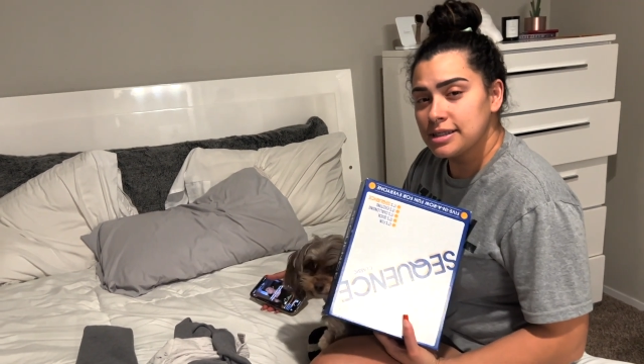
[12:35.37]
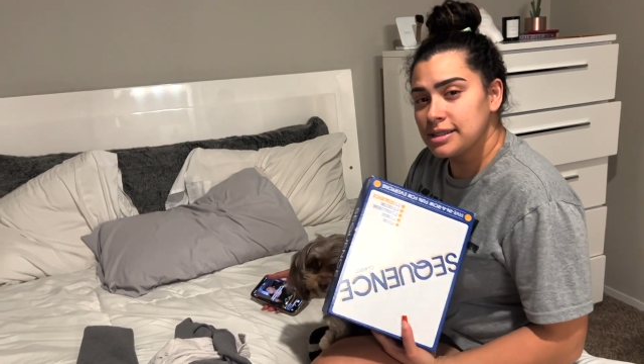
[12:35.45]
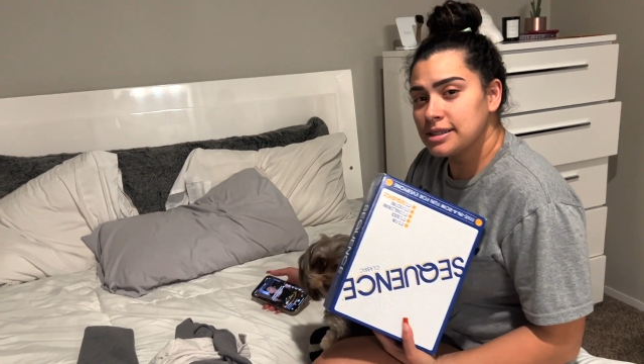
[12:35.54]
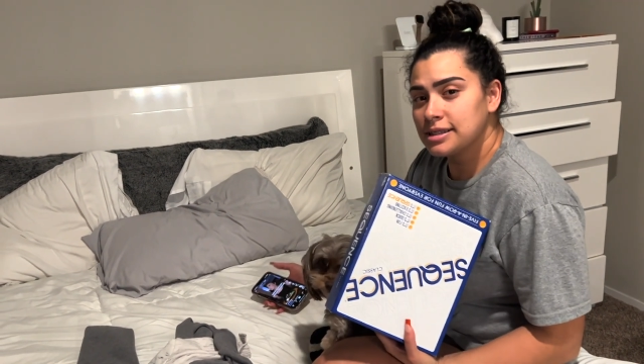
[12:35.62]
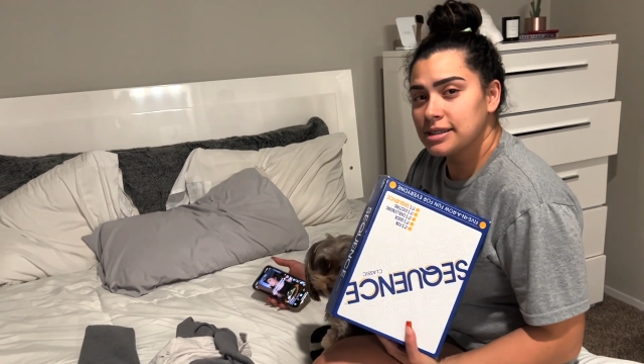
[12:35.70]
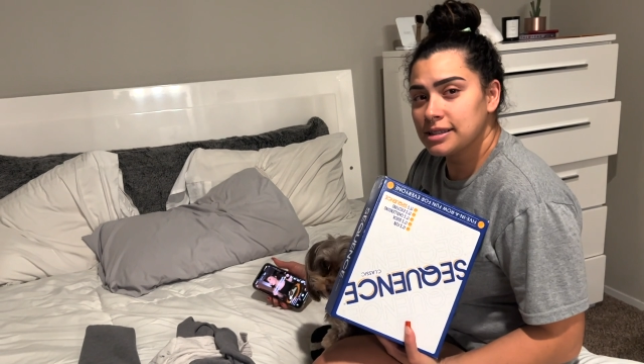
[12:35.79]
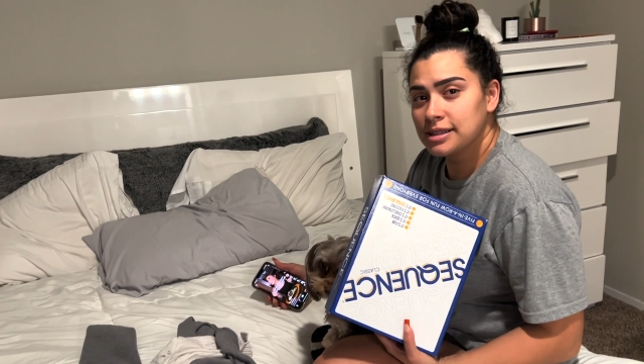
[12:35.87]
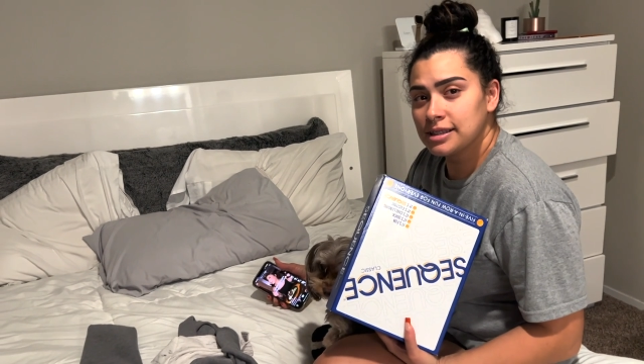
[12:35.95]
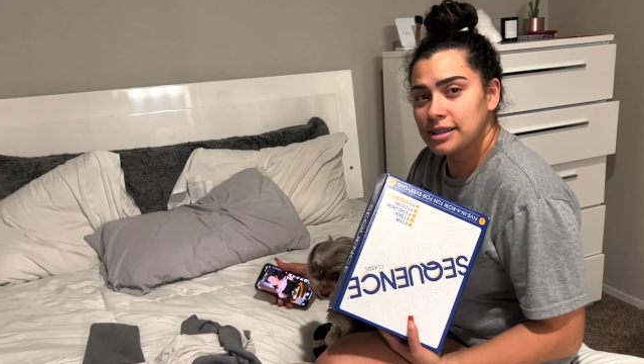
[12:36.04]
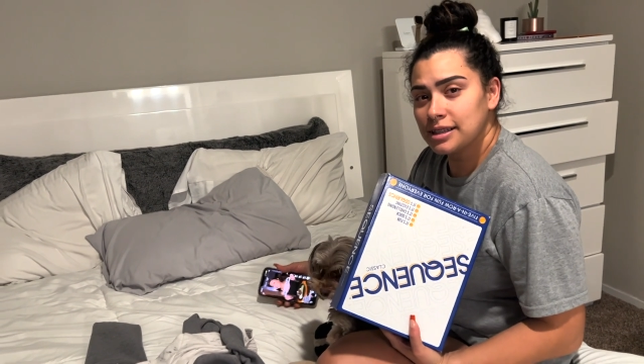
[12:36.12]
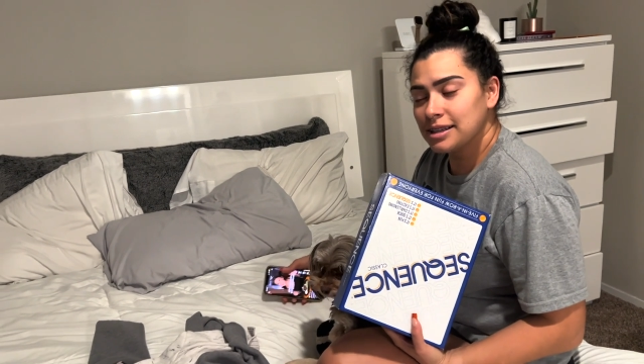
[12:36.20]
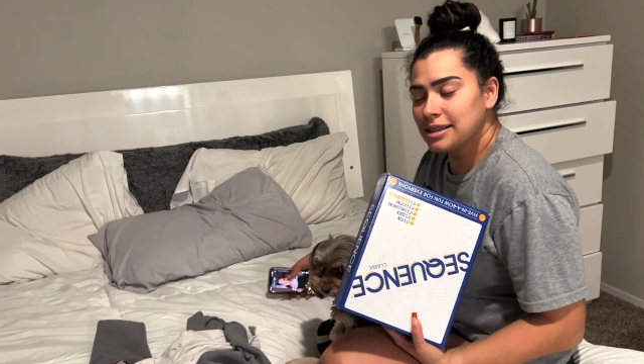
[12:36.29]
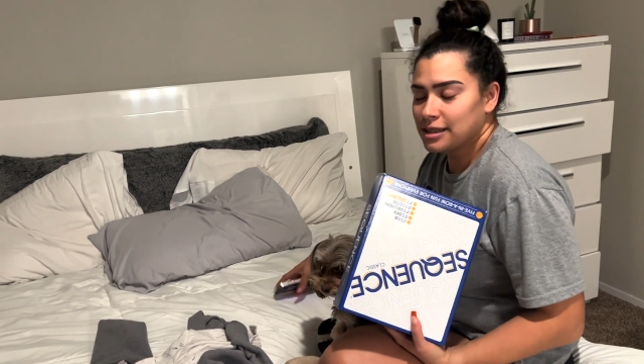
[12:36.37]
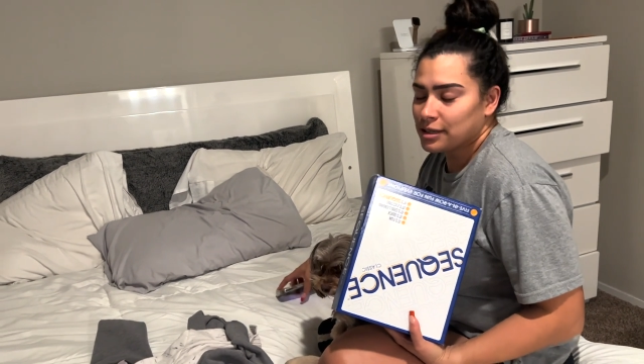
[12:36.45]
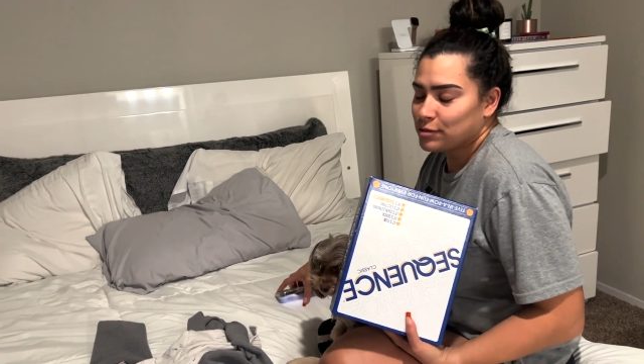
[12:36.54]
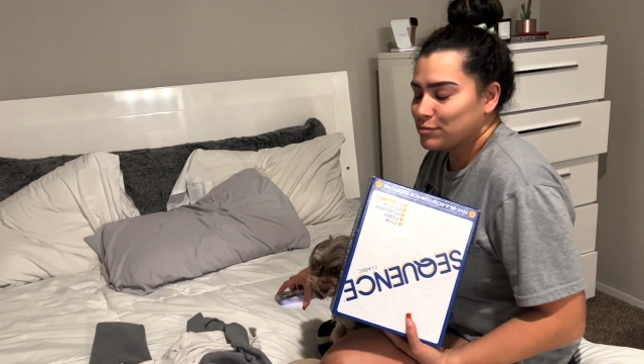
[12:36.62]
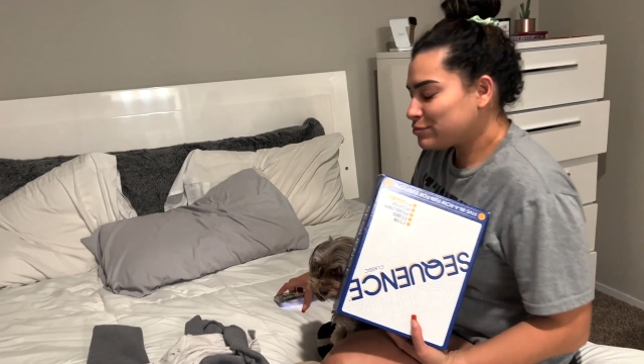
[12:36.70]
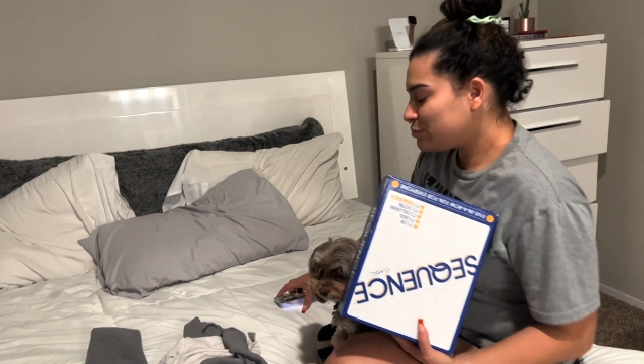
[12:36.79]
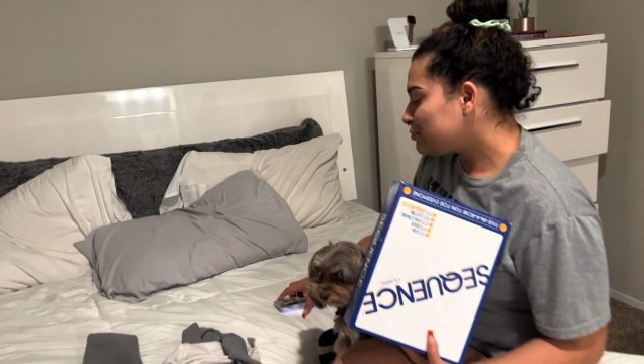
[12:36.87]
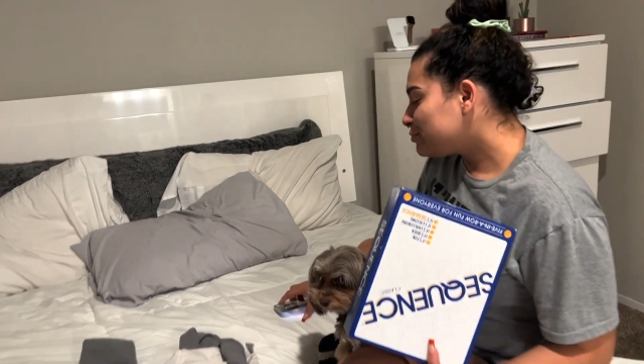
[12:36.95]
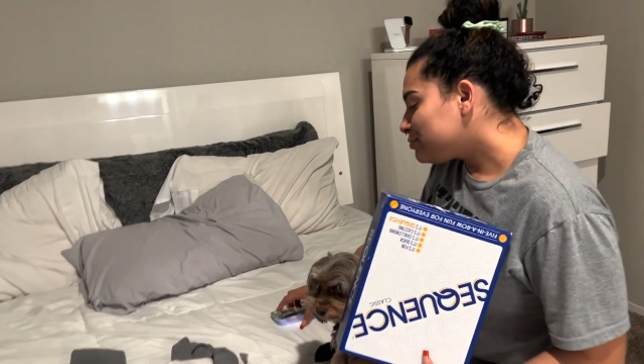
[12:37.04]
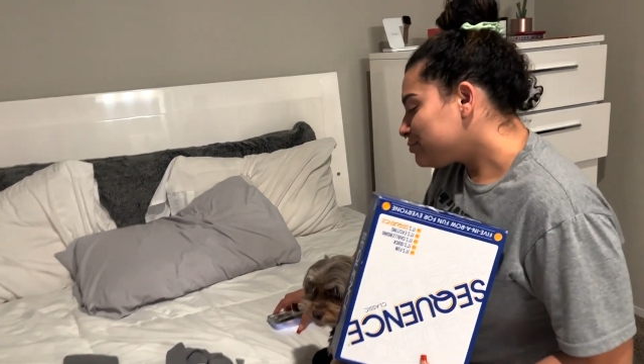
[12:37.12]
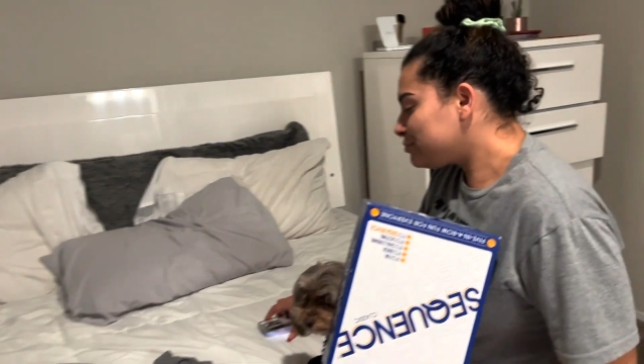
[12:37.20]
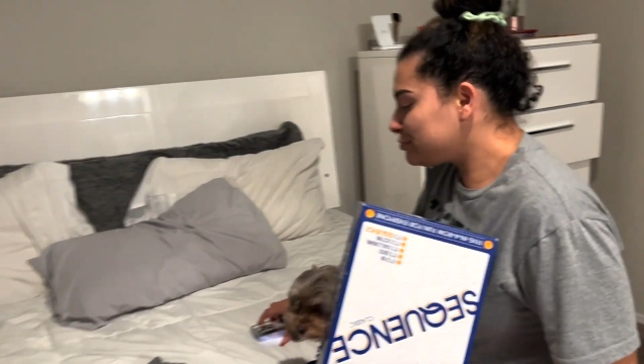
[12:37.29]
Some
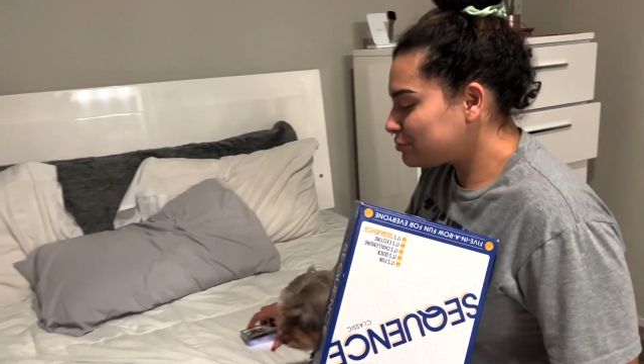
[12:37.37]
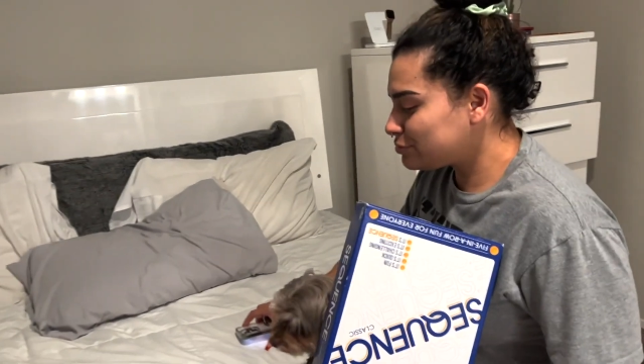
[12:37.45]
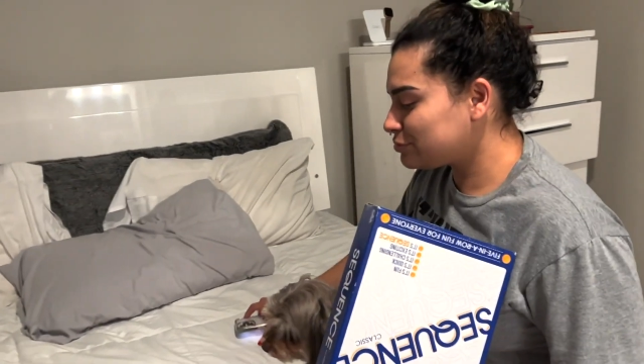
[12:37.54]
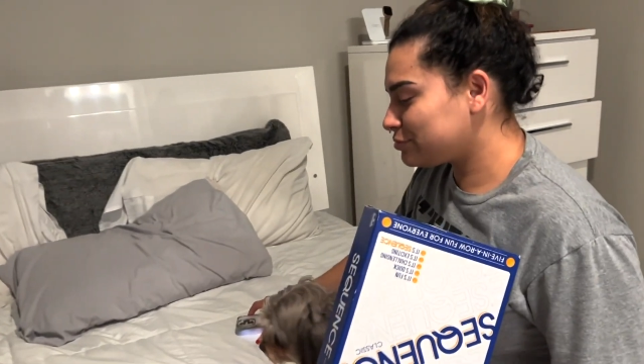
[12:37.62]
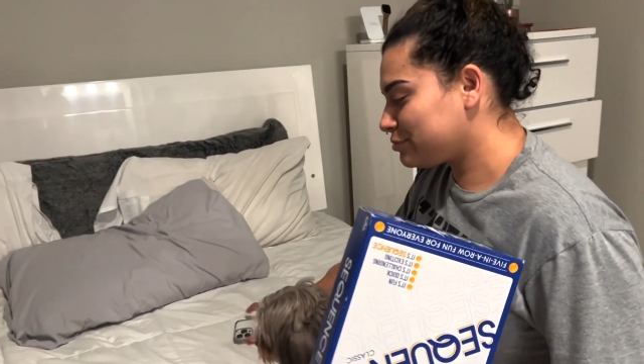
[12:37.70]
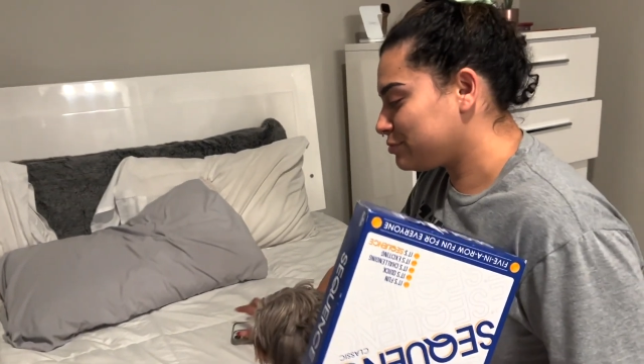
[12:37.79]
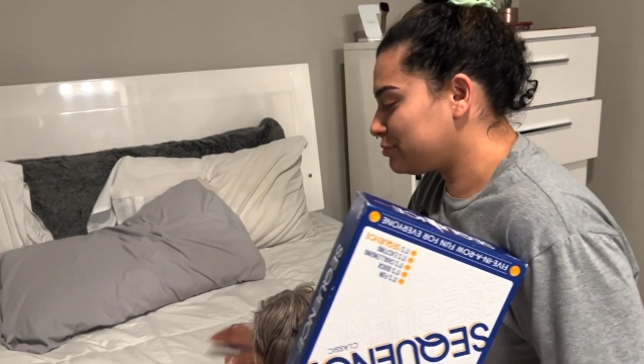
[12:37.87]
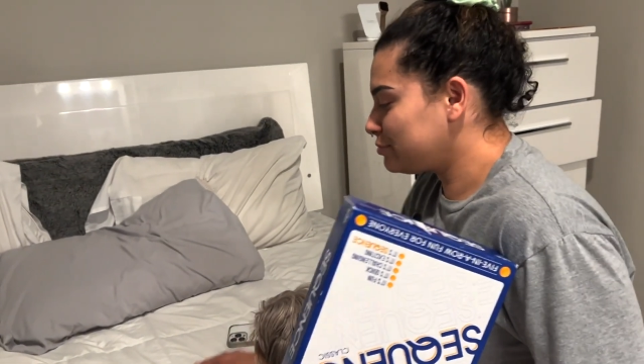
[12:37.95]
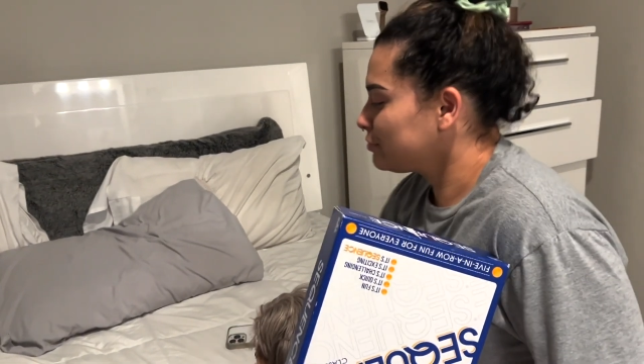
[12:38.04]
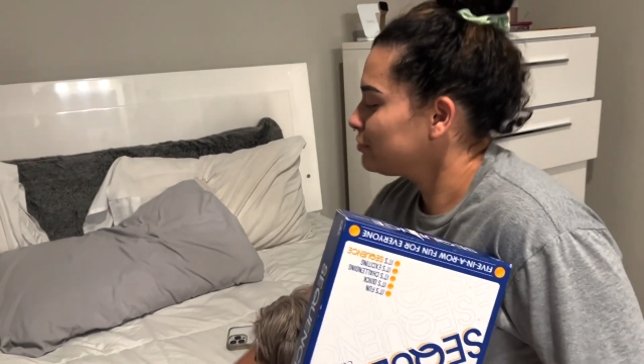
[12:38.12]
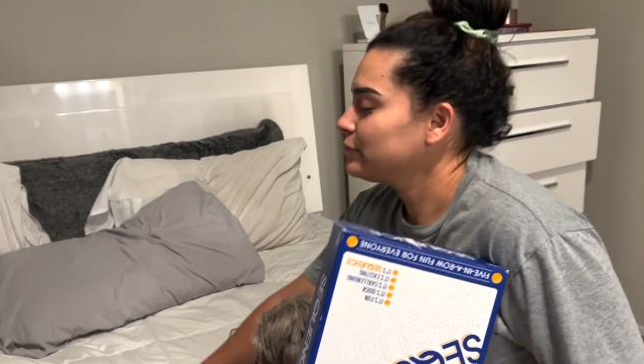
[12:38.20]
Sequence.